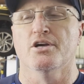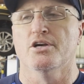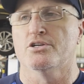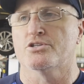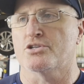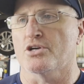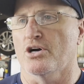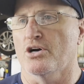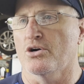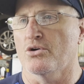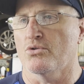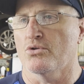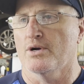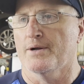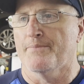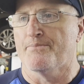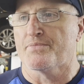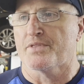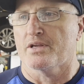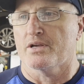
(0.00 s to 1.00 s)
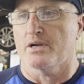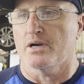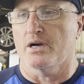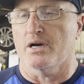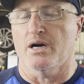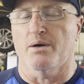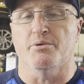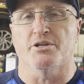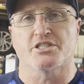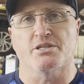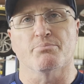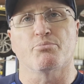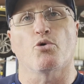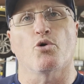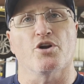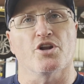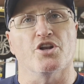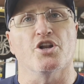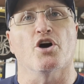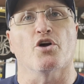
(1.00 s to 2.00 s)
So it's
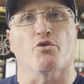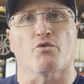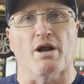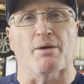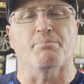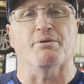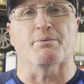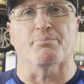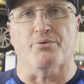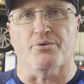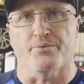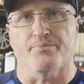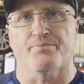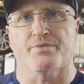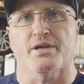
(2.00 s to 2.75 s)
important to know the right people,